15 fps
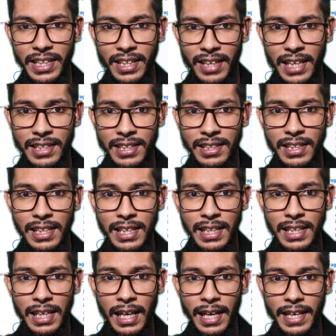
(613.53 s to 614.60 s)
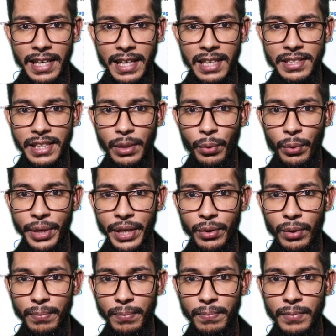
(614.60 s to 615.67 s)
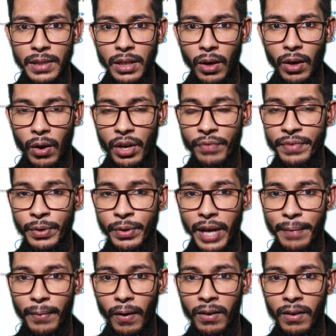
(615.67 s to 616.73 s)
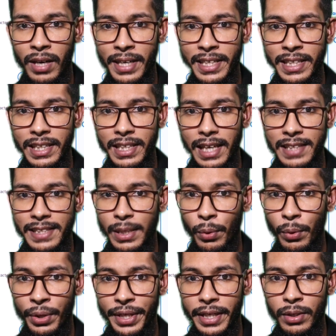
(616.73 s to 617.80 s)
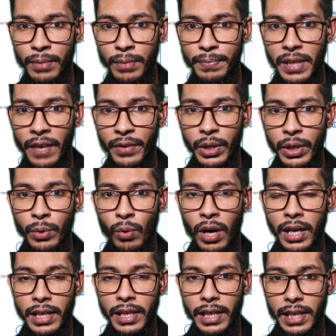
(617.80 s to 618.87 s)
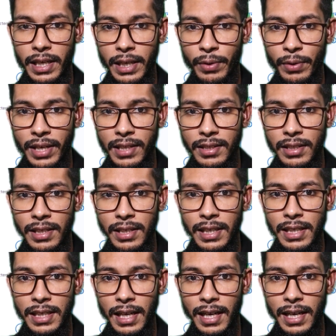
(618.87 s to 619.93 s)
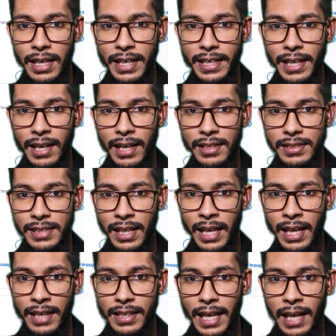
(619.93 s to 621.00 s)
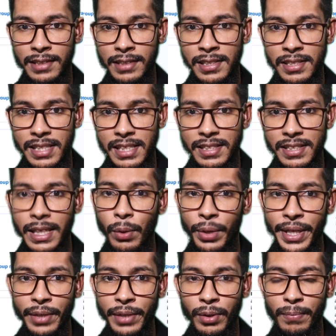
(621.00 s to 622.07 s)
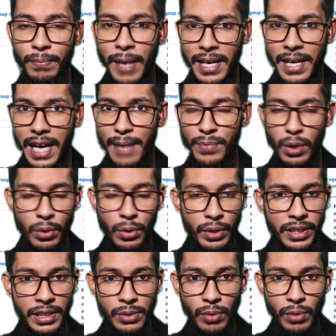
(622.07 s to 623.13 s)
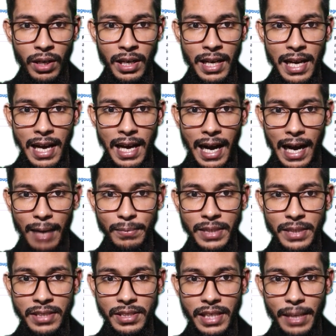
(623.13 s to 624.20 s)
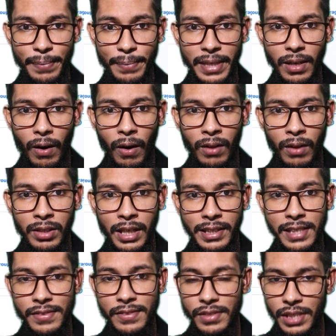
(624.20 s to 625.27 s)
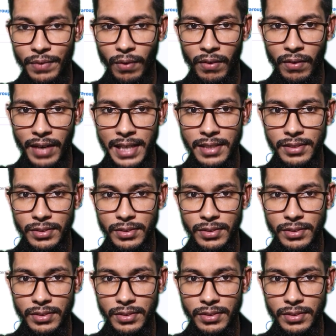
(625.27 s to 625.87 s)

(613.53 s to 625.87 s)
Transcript: Right? Create security group, or if you have already a security group, you can click here, select existing security group. But I'm not doing this one. I'm just keeping all the things default, right?